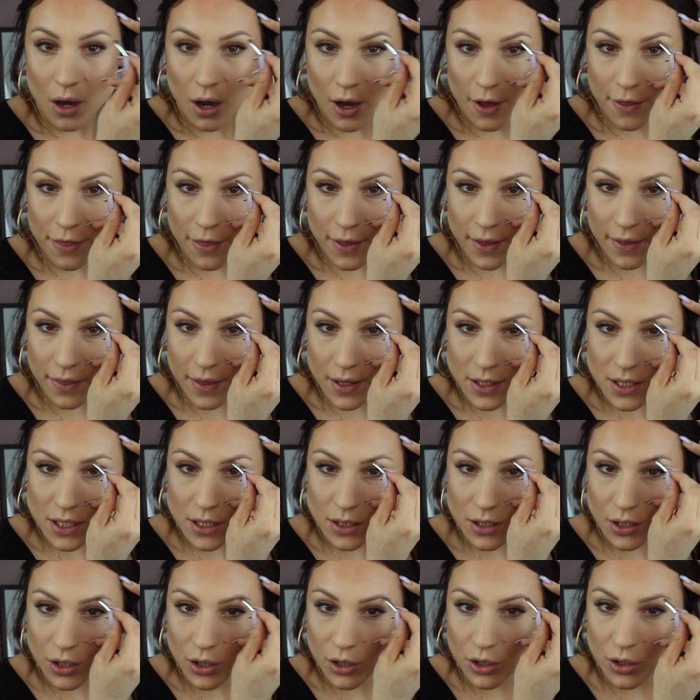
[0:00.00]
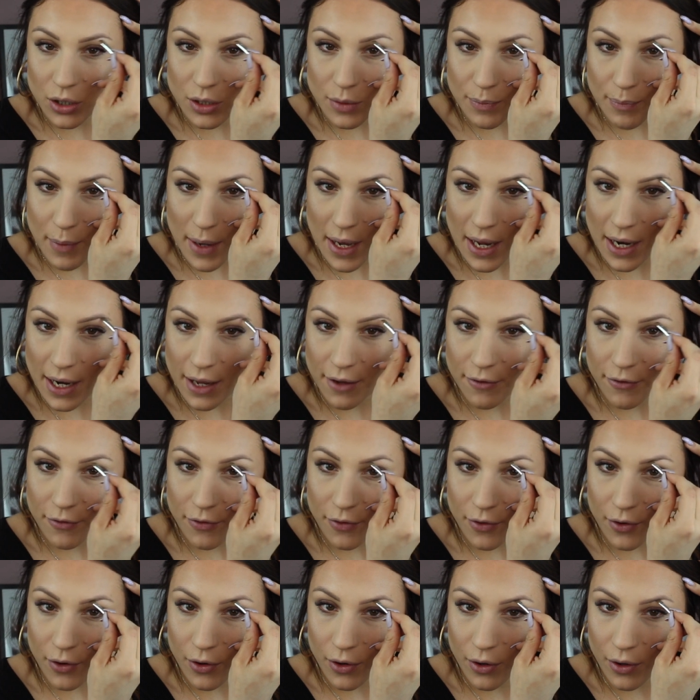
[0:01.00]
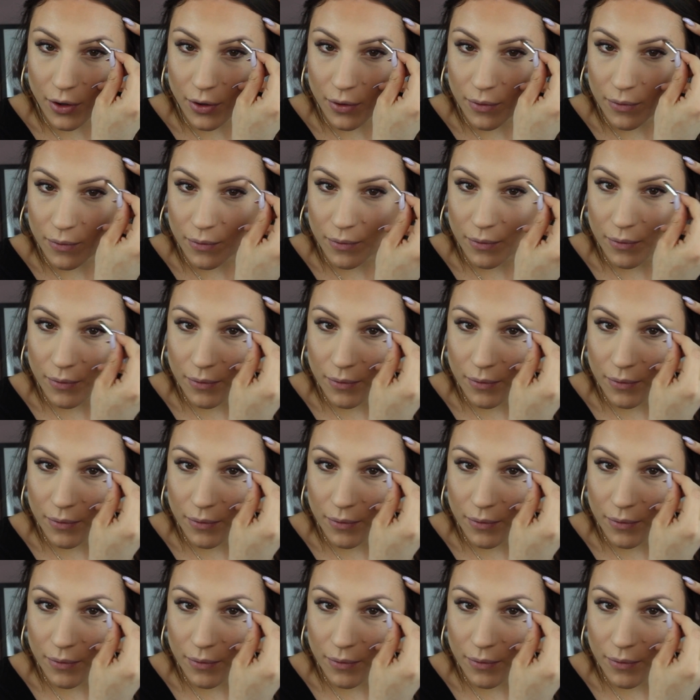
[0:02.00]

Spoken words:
I think this is a good palette for